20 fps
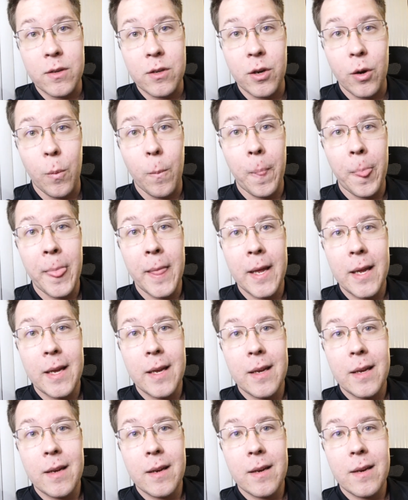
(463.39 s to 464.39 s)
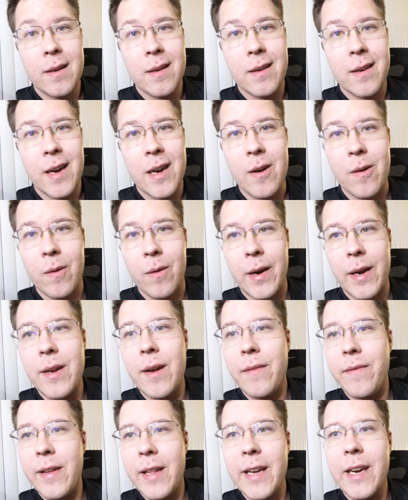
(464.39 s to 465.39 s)
So I don't know.
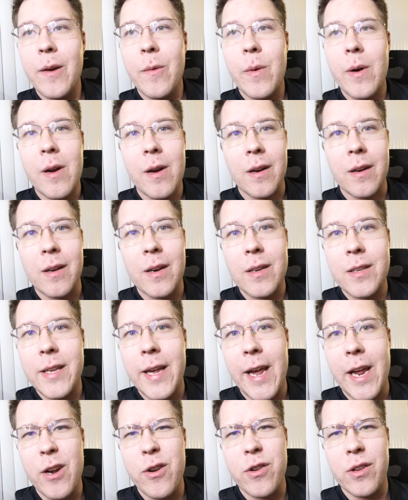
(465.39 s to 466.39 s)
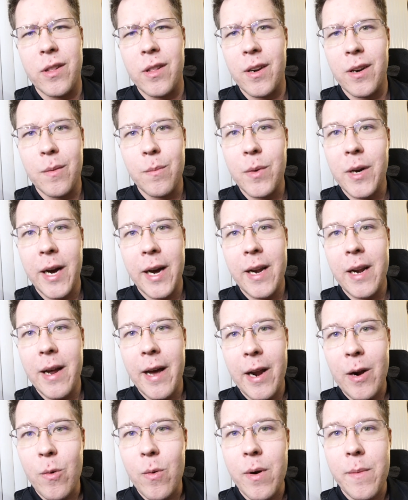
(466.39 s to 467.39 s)
I feel like I went on a tangent there, but
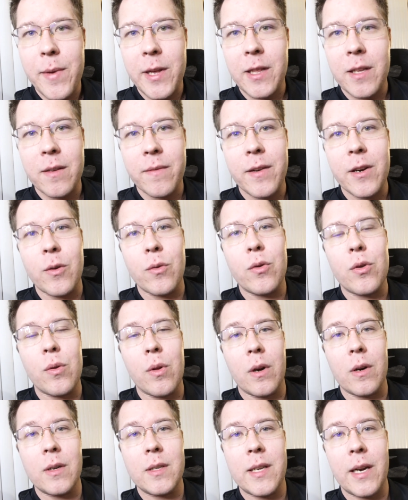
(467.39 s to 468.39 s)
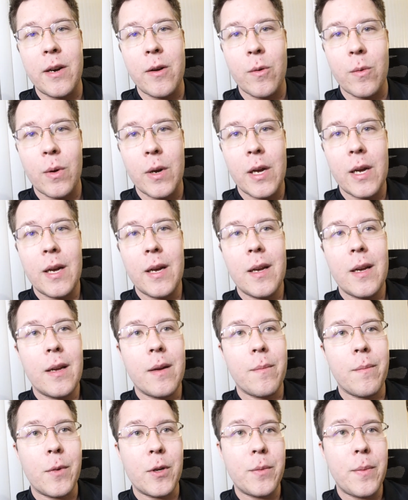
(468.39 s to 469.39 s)
I don't want to make this video too long because I know
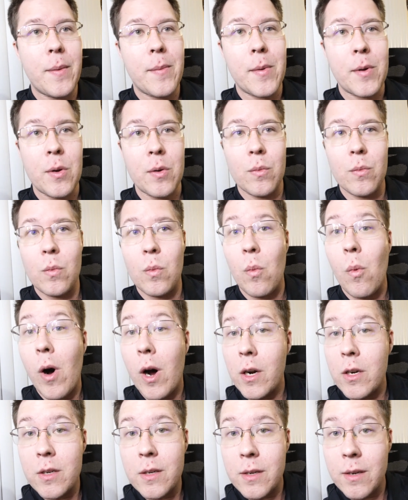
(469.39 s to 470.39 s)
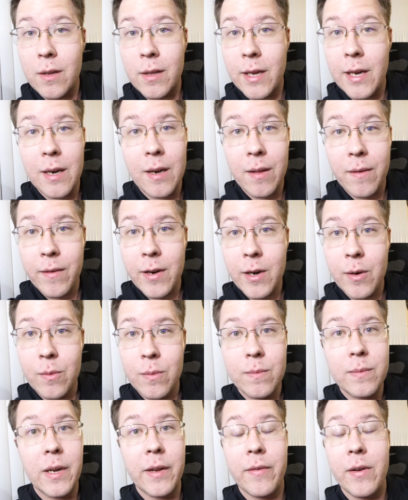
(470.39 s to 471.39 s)
most people don't watch until the end of the
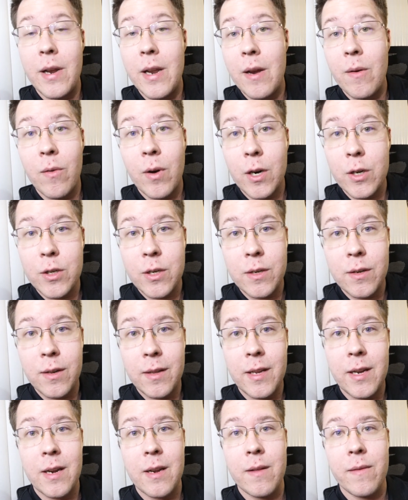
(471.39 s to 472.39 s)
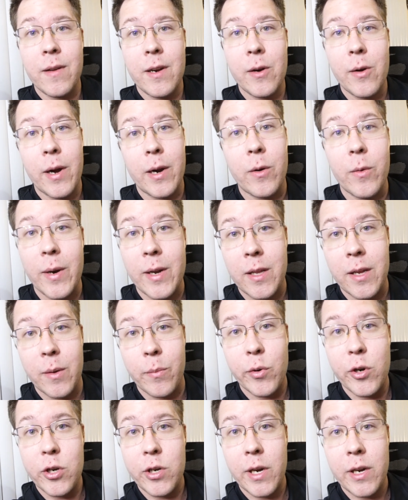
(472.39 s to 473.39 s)
video. If you did watch until the end of the video, I greatly
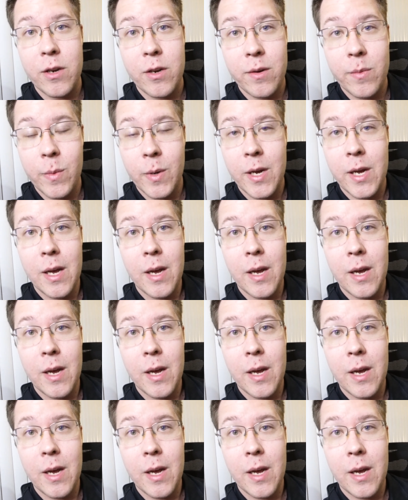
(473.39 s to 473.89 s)
appreciate you.